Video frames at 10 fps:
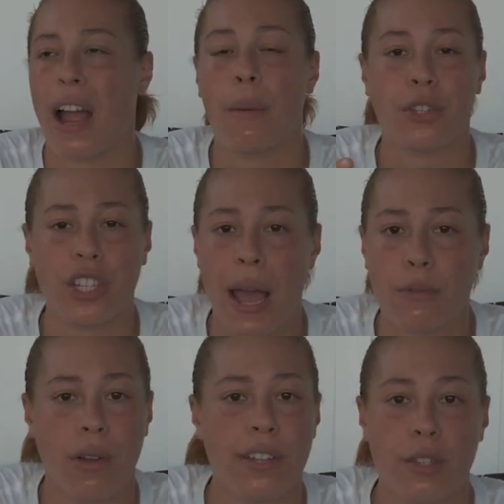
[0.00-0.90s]
or how much
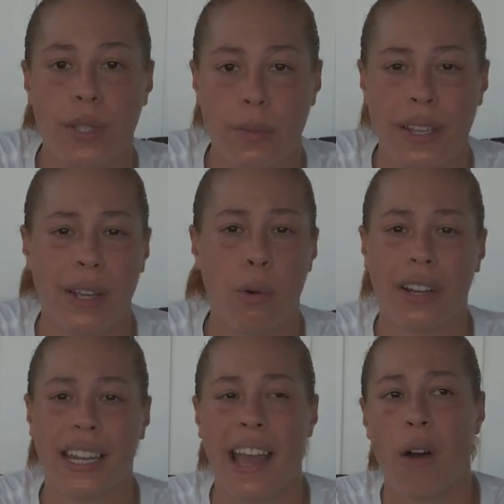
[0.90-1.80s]
time do I need to be spending
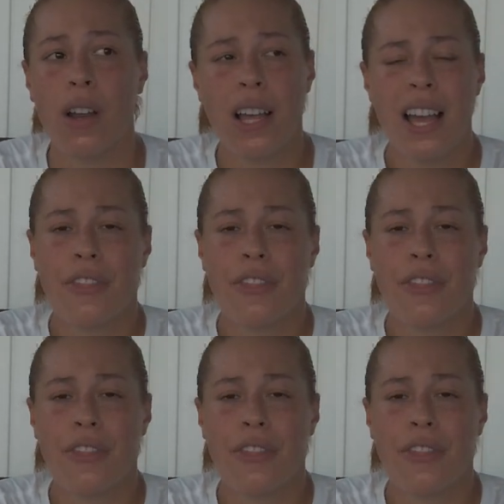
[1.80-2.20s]
working out?